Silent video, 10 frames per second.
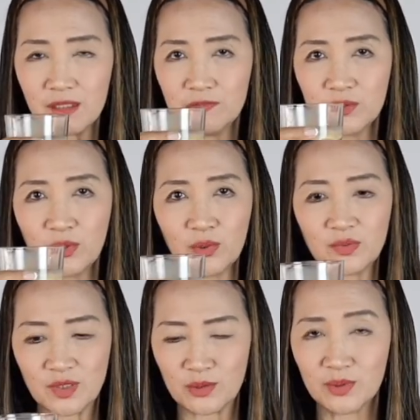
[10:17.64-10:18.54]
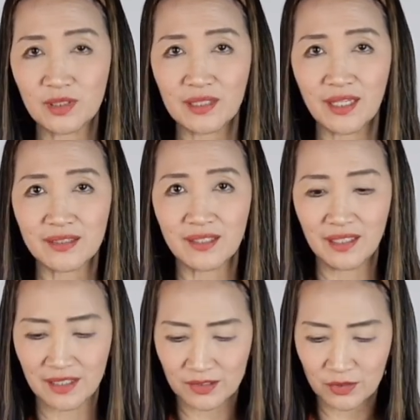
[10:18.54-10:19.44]
For those that do not like their
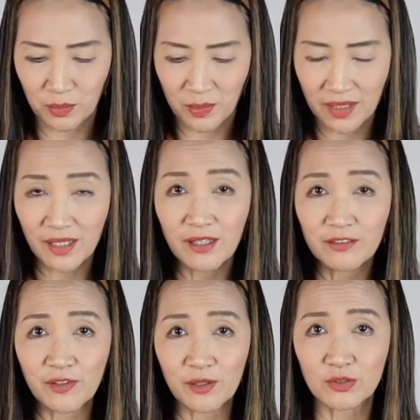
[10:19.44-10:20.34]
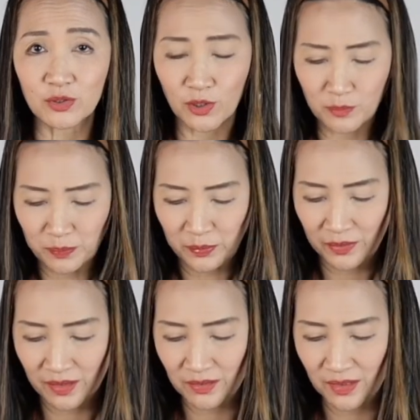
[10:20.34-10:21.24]
latte to be very strong,
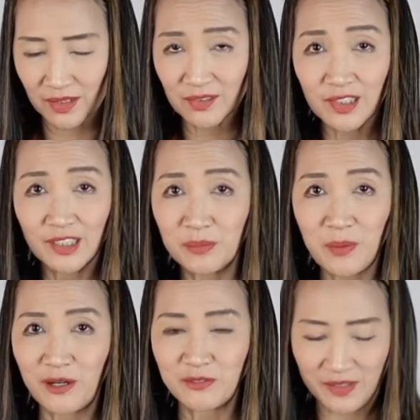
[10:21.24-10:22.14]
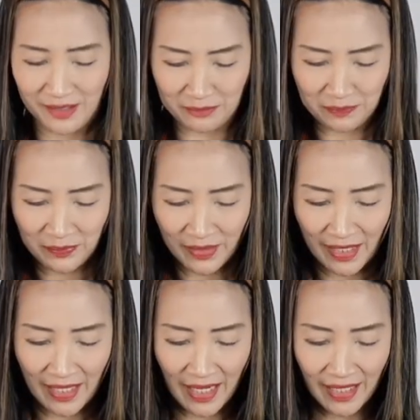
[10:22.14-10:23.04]
this is perfect.
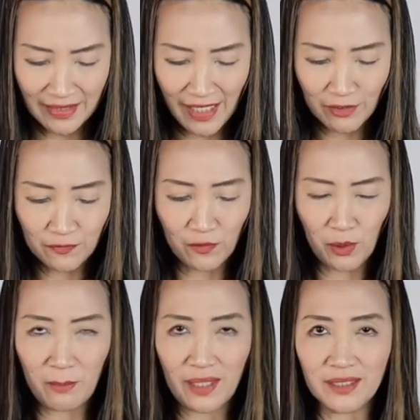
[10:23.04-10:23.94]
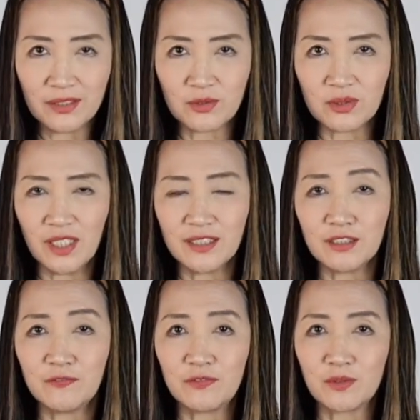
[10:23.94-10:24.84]
And now for my
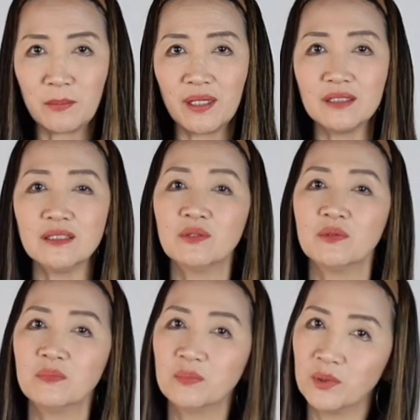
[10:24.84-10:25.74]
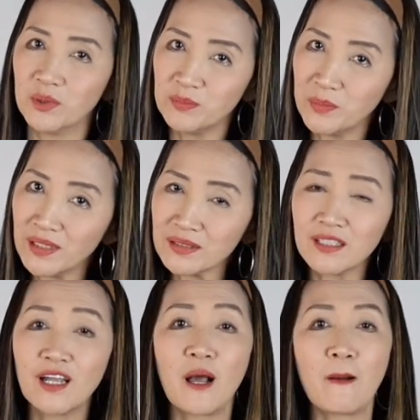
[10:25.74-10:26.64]
350 ml, more milk,
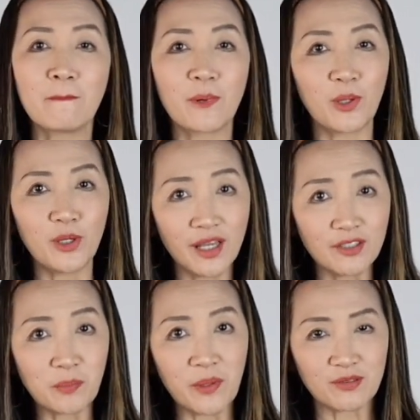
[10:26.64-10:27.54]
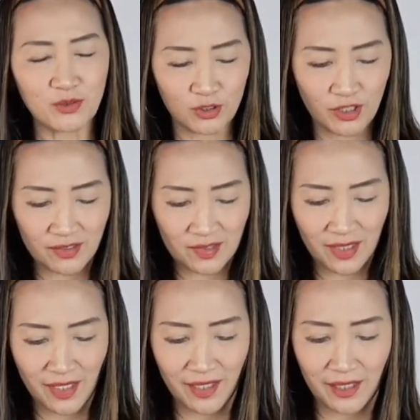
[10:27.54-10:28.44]
more espresso shots
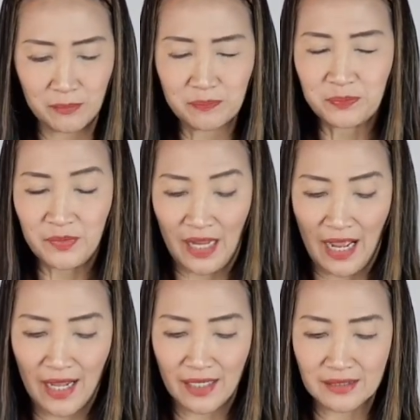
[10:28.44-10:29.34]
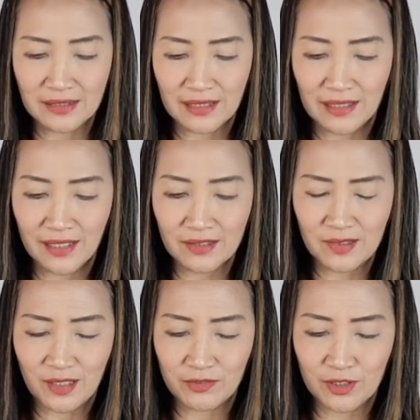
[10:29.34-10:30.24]
in here, and
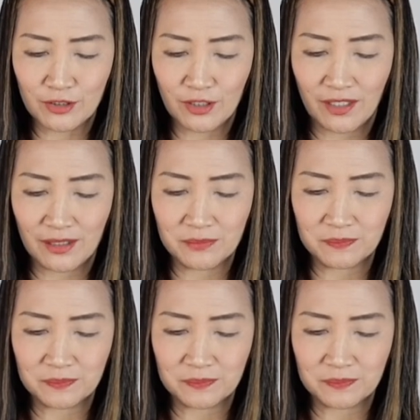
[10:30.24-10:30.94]
let's give it a try.